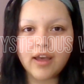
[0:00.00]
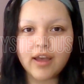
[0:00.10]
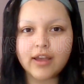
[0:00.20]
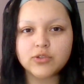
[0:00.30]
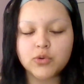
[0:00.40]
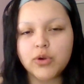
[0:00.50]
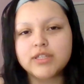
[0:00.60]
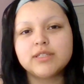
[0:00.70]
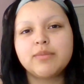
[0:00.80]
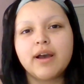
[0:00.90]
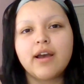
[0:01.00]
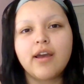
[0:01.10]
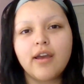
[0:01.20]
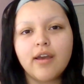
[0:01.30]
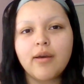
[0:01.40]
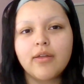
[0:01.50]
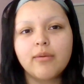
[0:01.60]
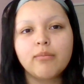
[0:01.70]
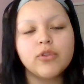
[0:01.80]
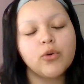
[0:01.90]
as requested by
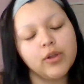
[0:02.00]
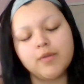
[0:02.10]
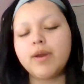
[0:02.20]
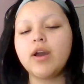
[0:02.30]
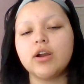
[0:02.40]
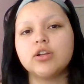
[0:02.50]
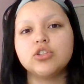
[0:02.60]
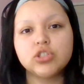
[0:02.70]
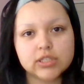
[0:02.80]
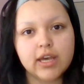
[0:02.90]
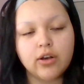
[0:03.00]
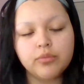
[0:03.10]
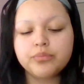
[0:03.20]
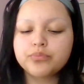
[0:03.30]
the queen of my heart, Giselle.